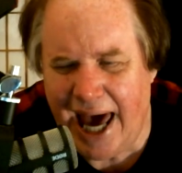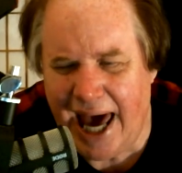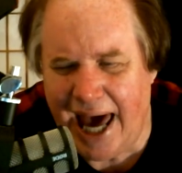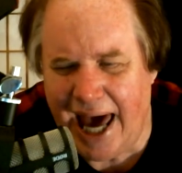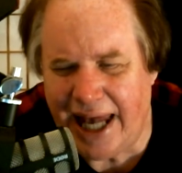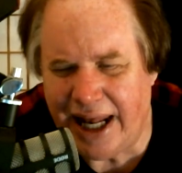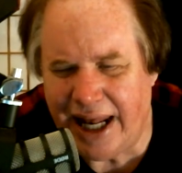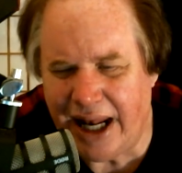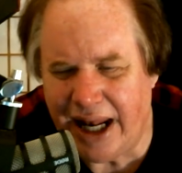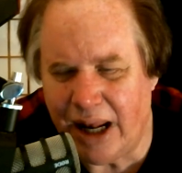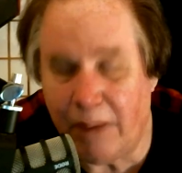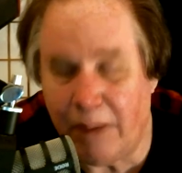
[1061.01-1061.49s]

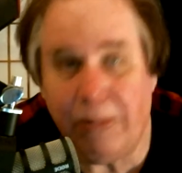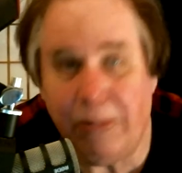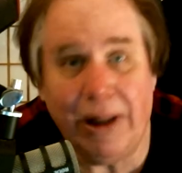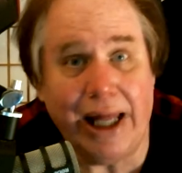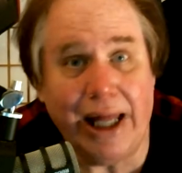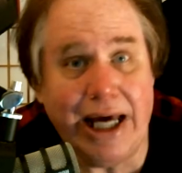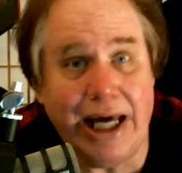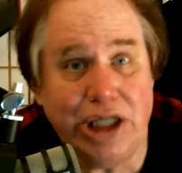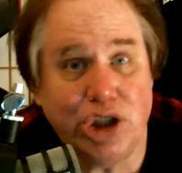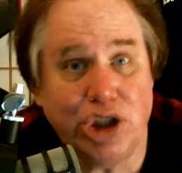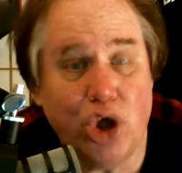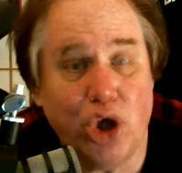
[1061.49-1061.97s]
And in a
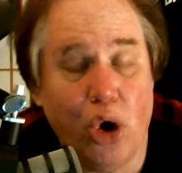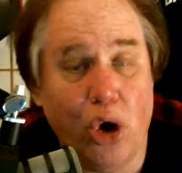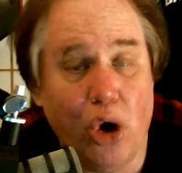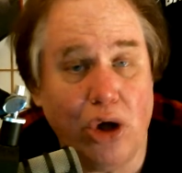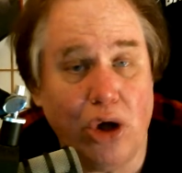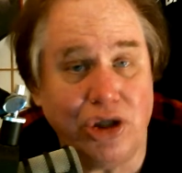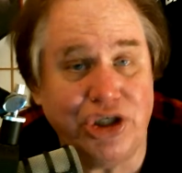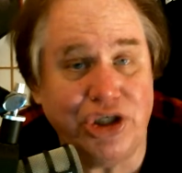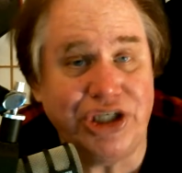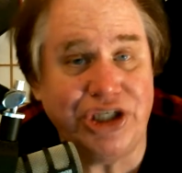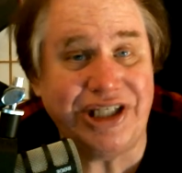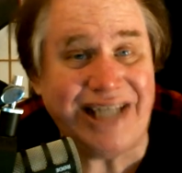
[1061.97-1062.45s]
place
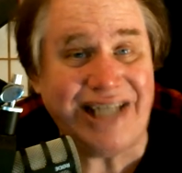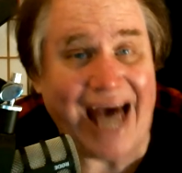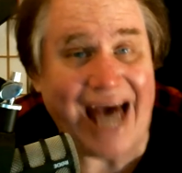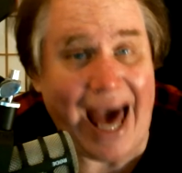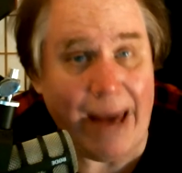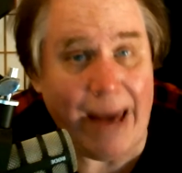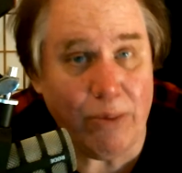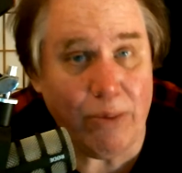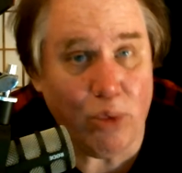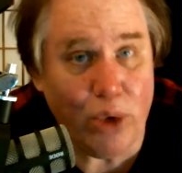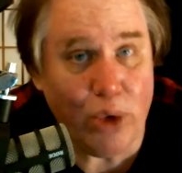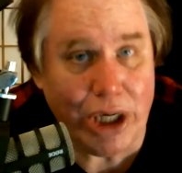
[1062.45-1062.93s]
called
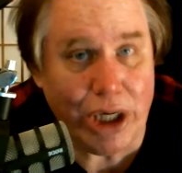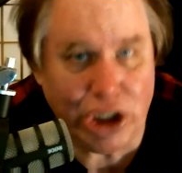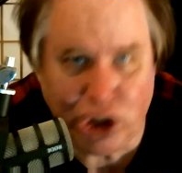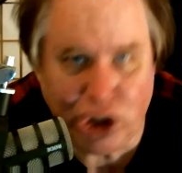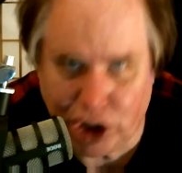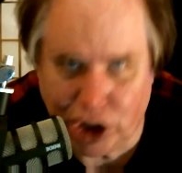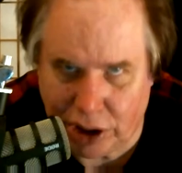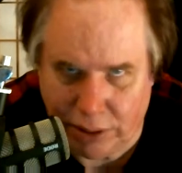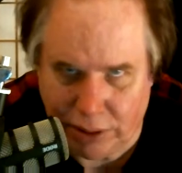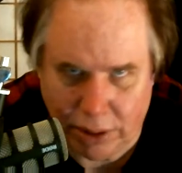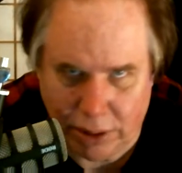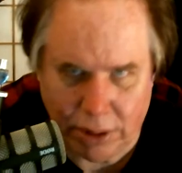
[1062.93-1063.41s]

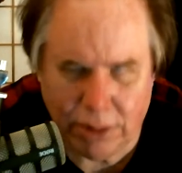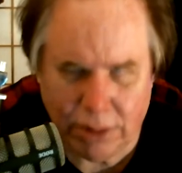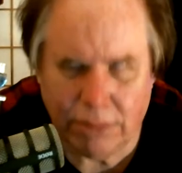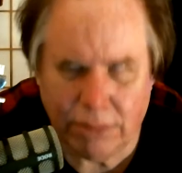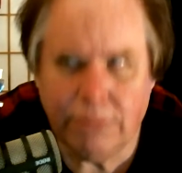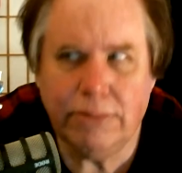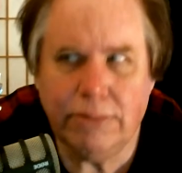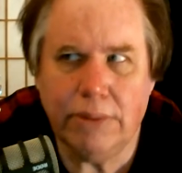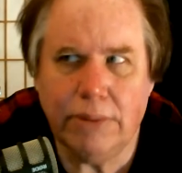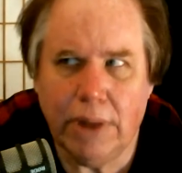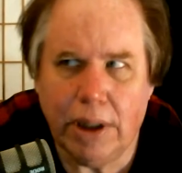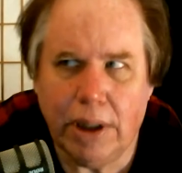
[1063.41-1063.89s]
Sandwich,
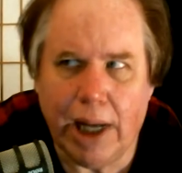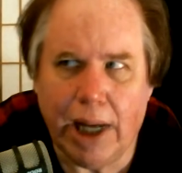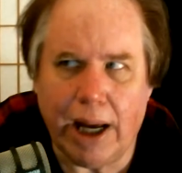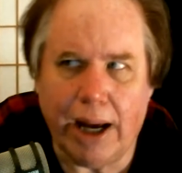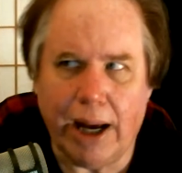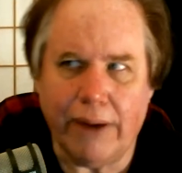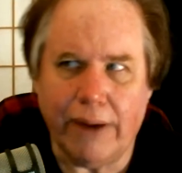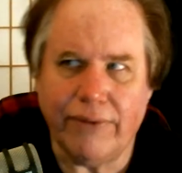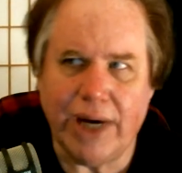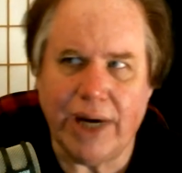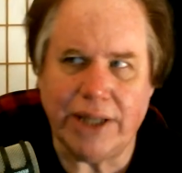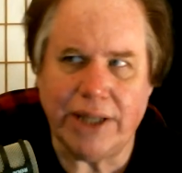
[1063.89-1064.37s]

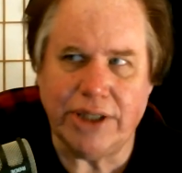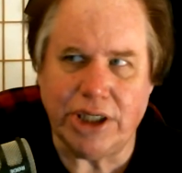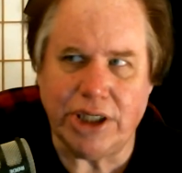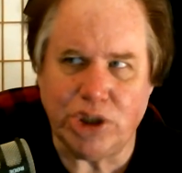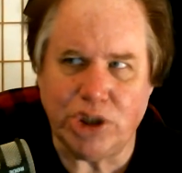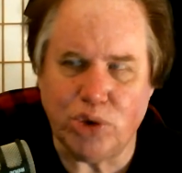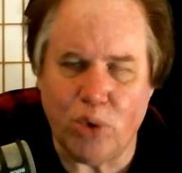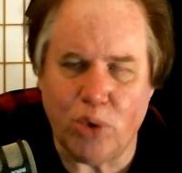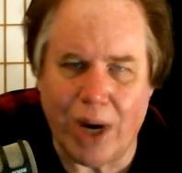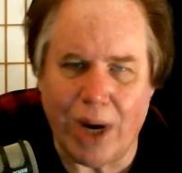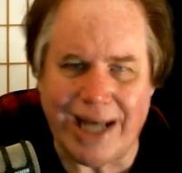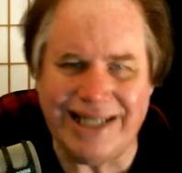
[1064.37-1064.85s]
I've got
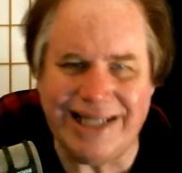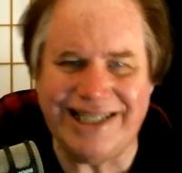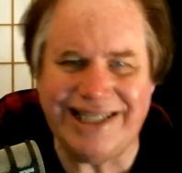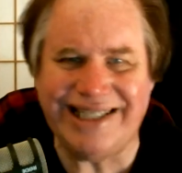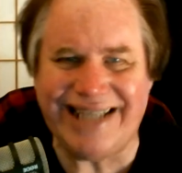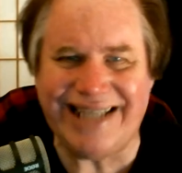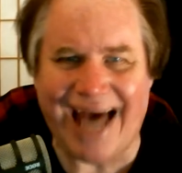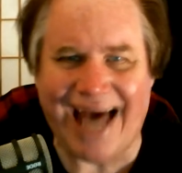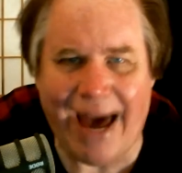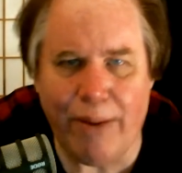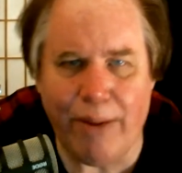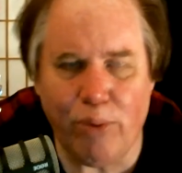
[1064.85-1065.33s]
this right,
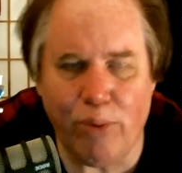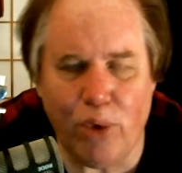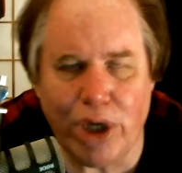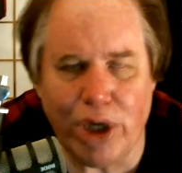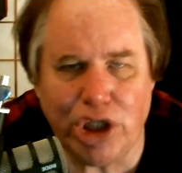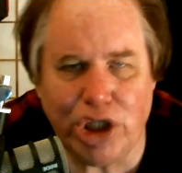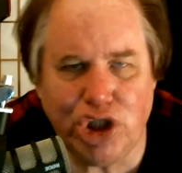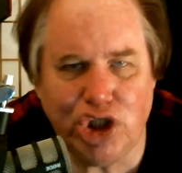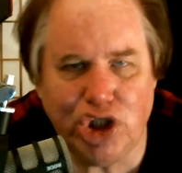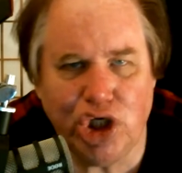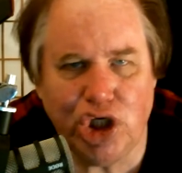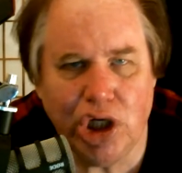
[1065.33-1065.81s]

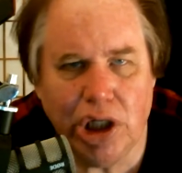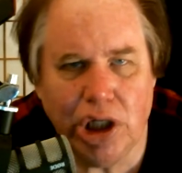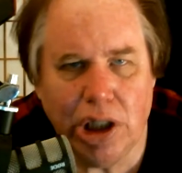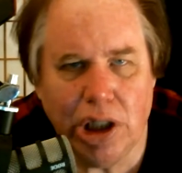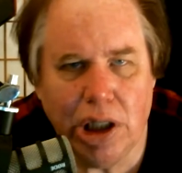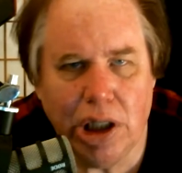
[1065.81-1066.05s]
Sandwich,